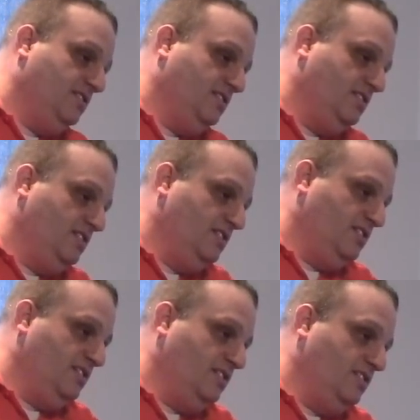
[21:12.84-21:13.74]

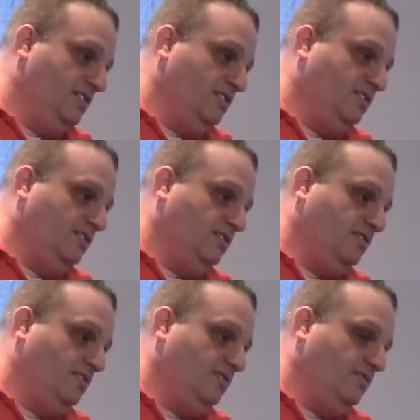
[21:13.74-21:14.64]

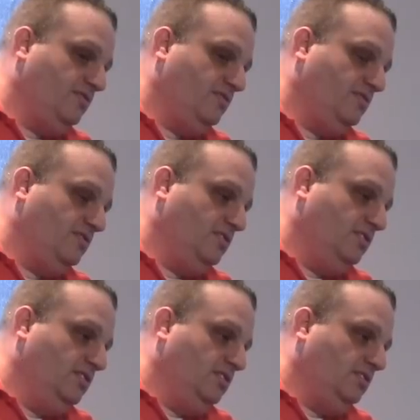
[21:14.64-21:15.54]
(no one is talking)